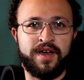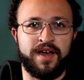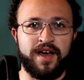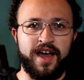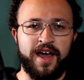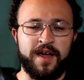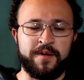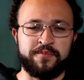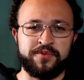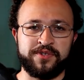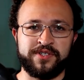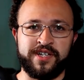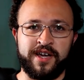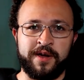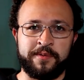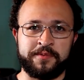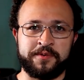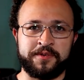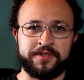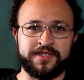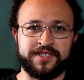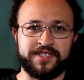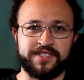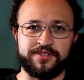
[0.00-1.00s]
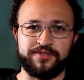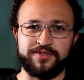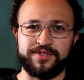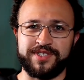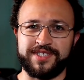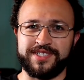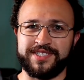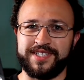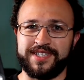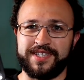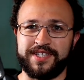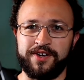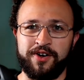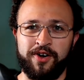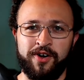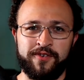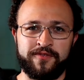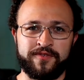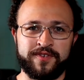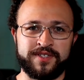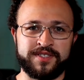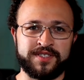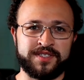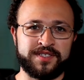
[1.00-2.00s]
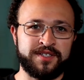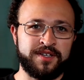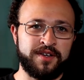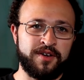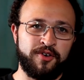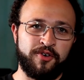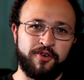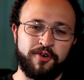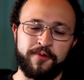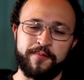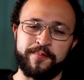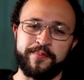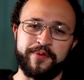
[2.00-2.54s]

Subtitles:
I predominantly use these at the office or